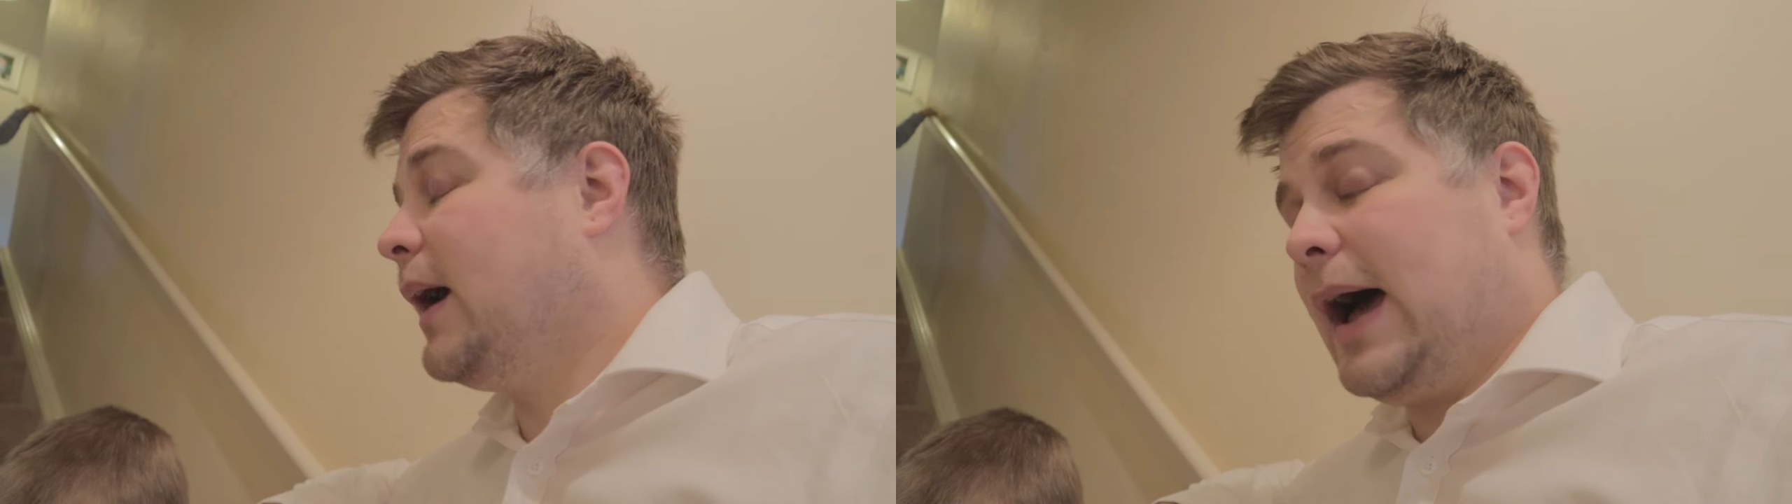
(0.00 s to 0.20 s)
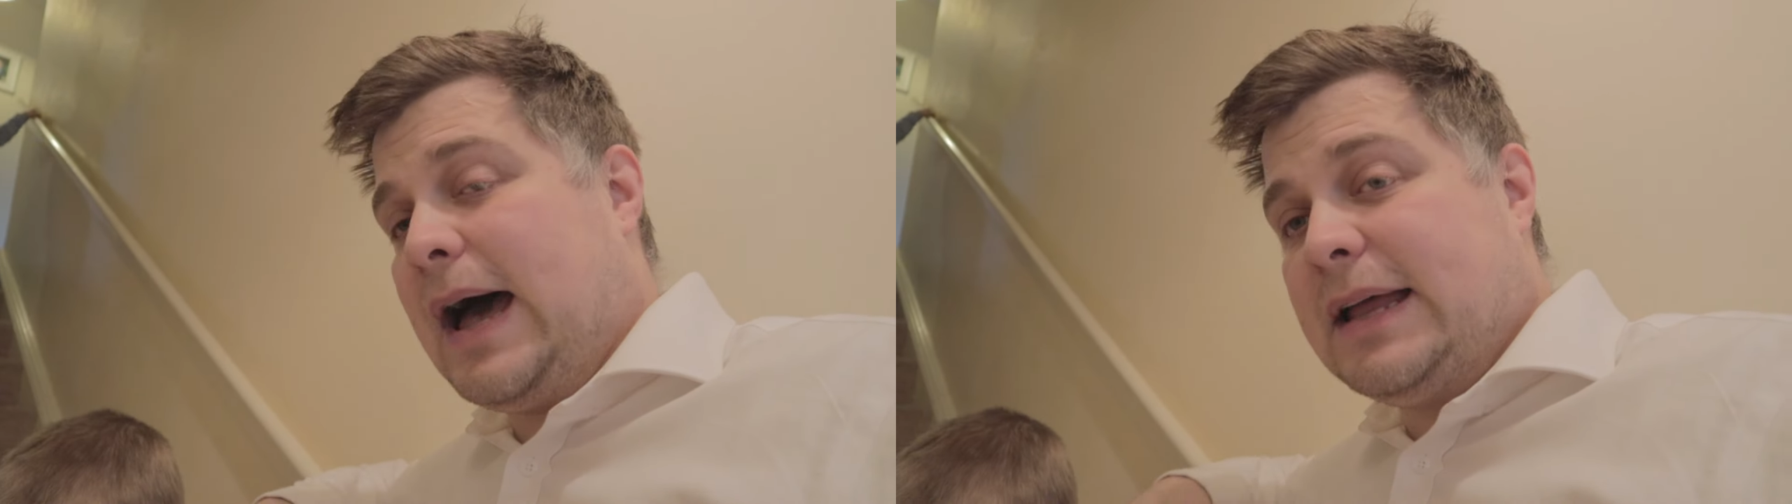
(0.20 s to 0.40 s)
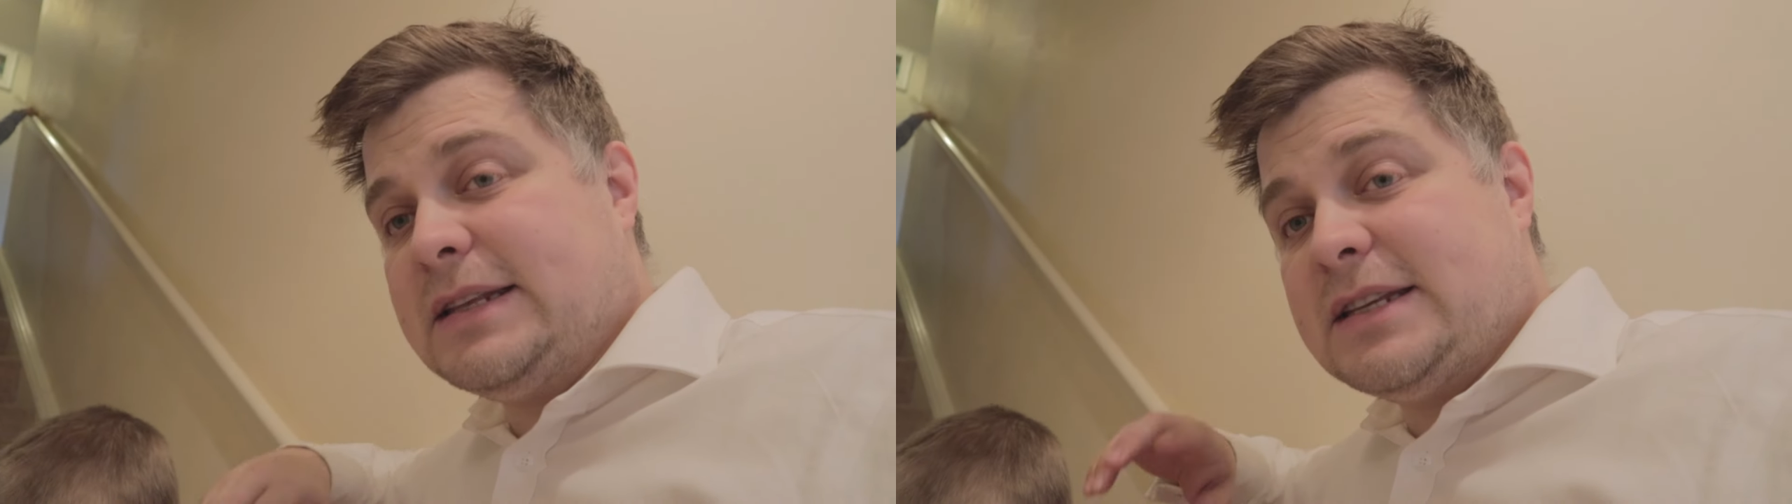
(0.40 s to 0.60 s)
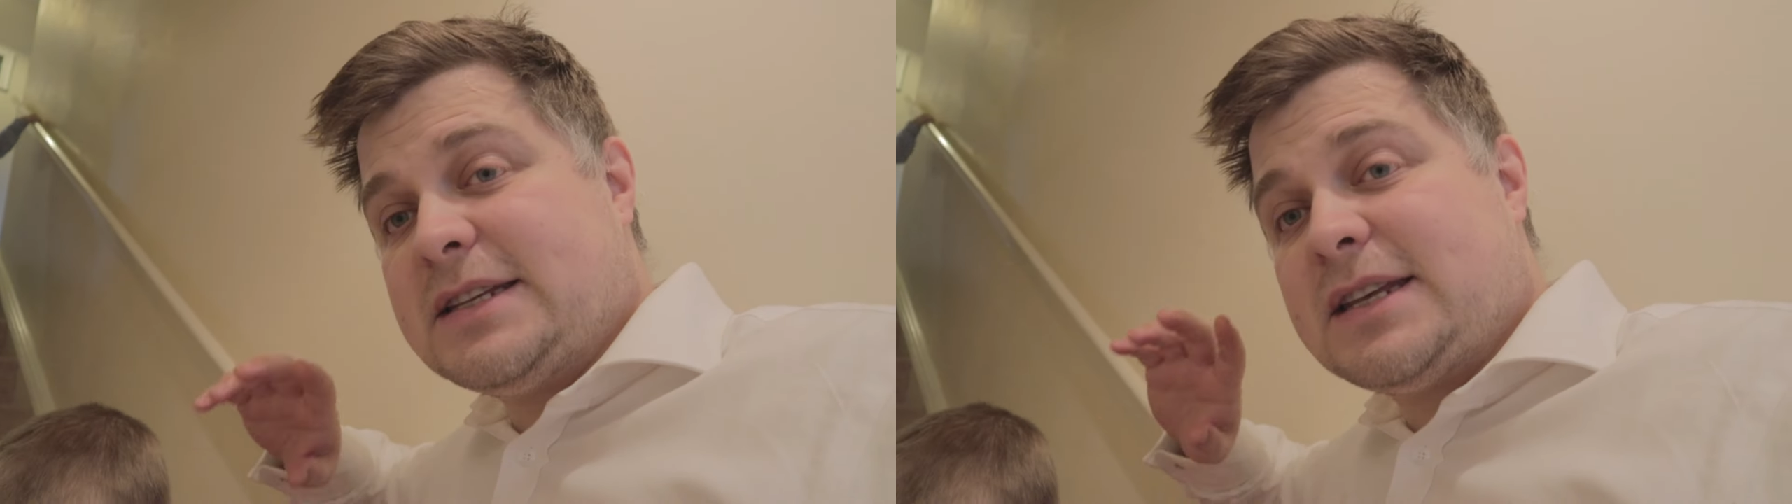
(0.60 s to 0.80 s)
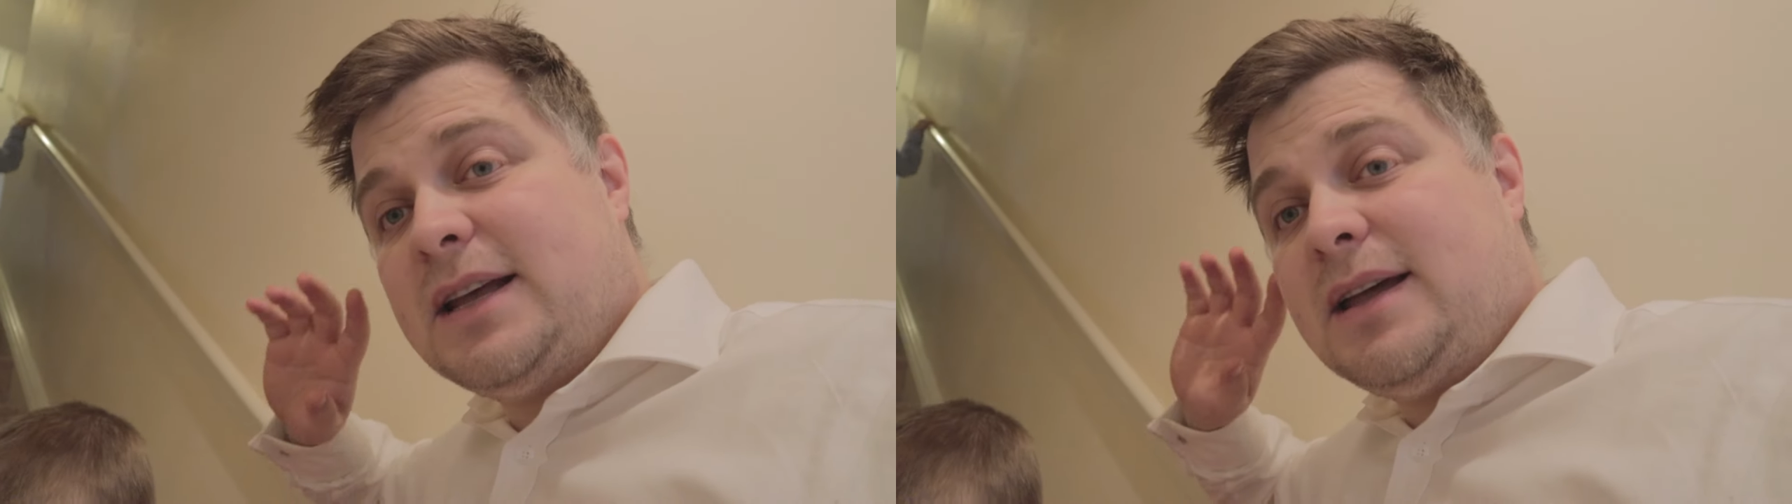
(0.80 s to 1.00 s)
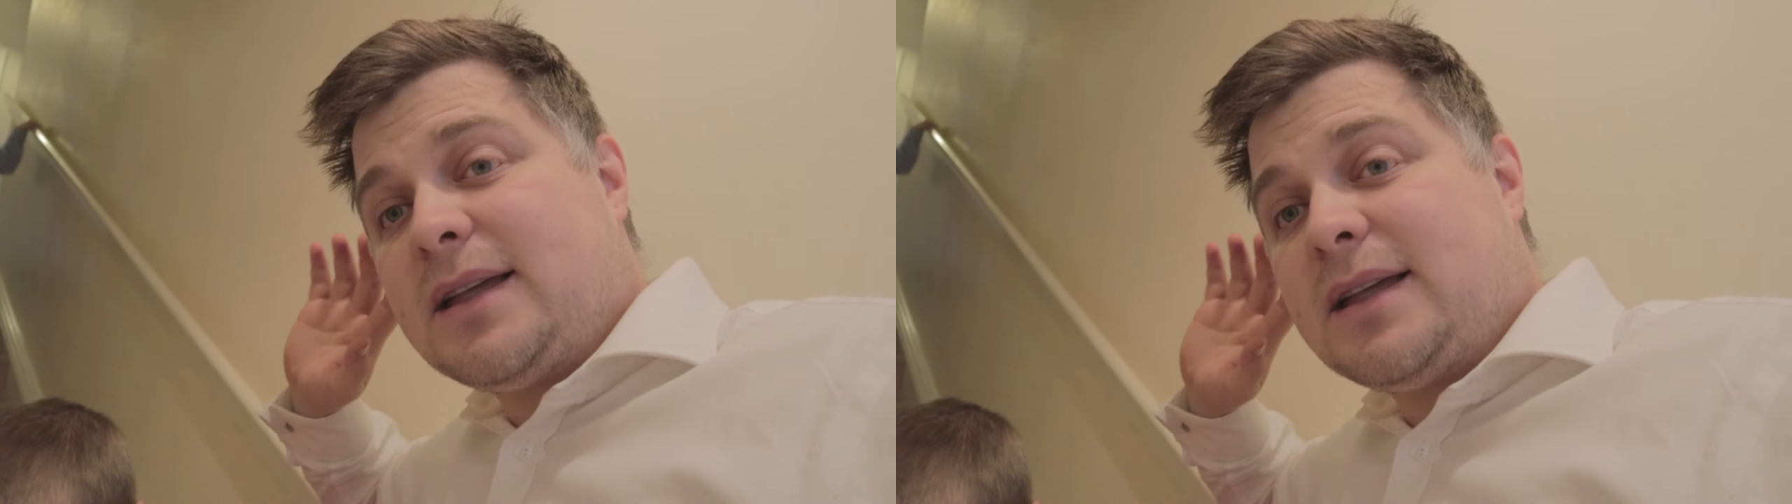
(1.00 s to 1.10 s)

And